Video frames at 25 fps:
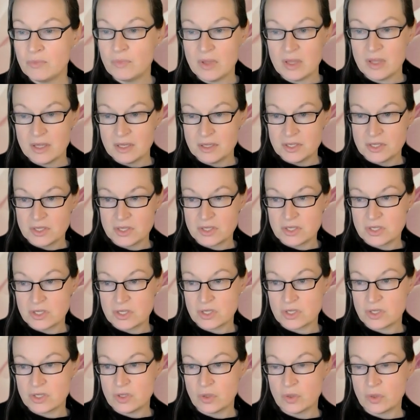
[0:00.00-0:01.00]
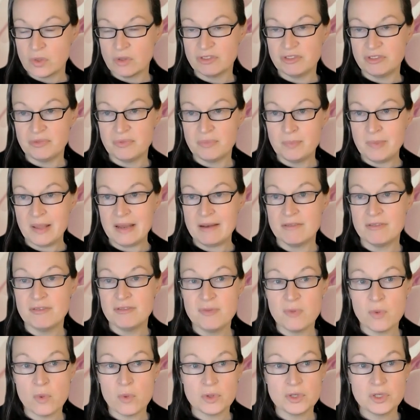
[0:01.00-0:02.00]
it's sort of been
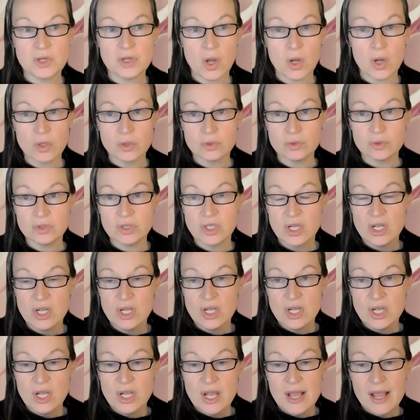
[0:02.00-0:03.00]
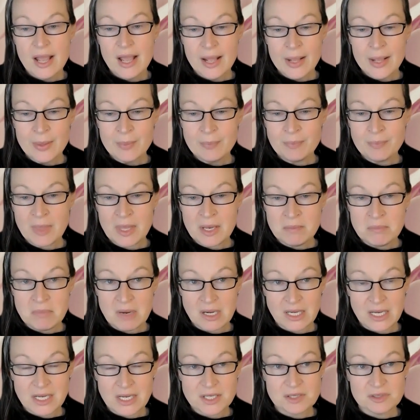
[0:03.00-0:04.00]
foretold in
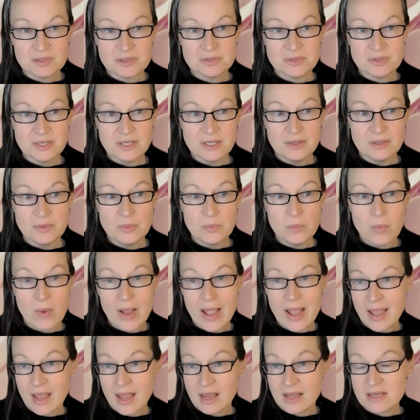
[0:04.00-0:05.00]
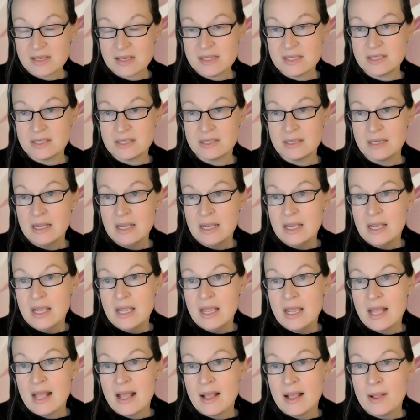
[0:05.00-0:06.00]
many different ways,
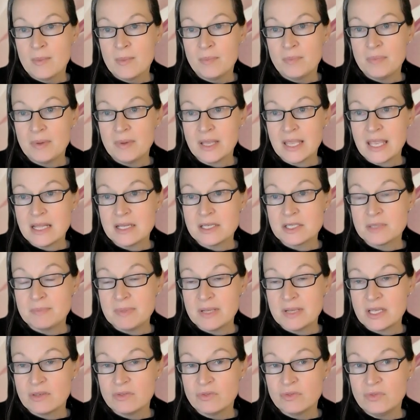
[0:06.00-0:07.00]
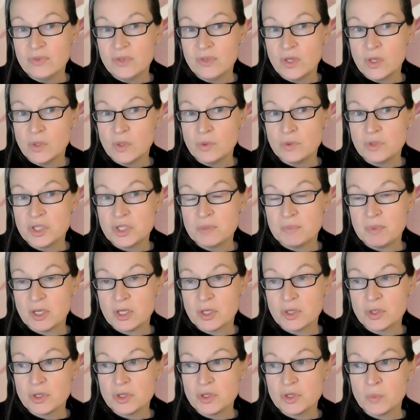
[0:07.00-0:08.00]
but gets a bit confused,
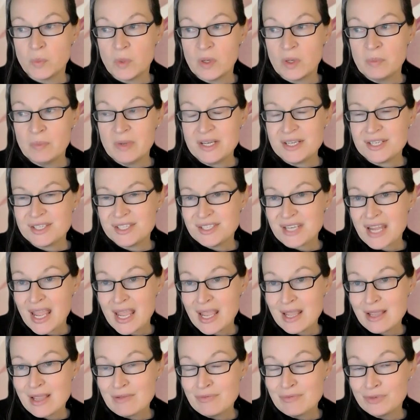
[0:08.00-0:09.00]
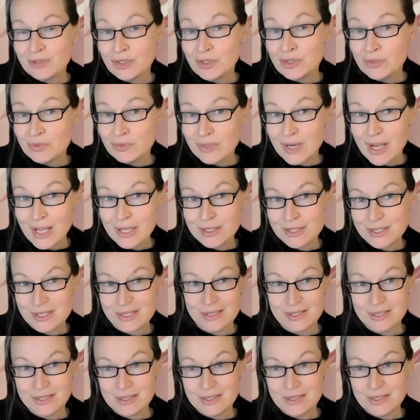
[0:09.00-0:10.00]
because when we just take for
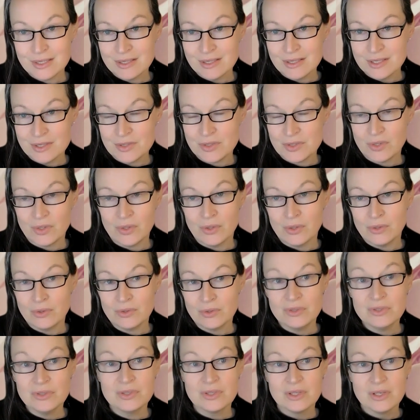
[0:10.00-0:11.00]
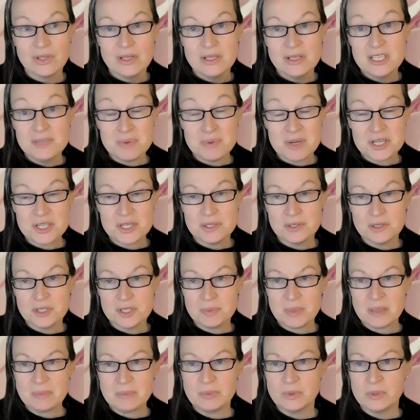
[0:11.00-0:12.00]
granted this earth, especially those
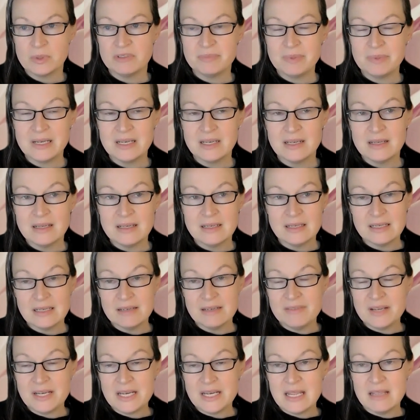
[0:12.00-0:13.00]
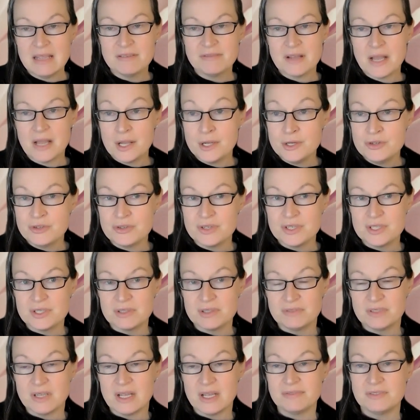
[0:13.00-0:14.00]
people who've been living here for hundreds
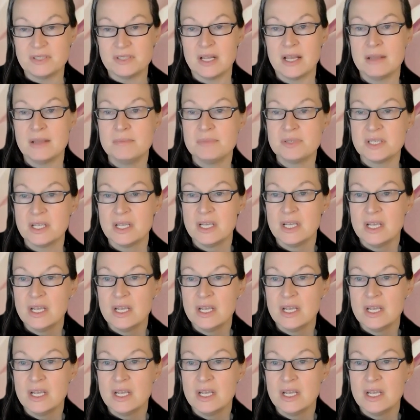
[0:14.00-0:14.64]
of lifetimes,